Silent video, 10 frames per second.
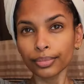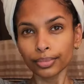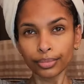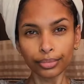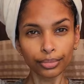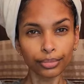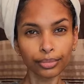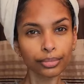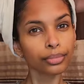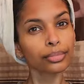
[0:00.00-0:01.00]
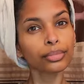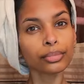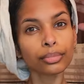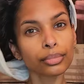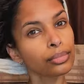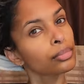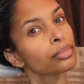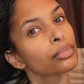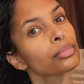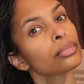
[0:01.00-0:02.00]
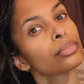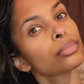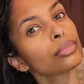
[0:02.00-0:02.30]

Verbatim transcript: and then double cleansing in the shower.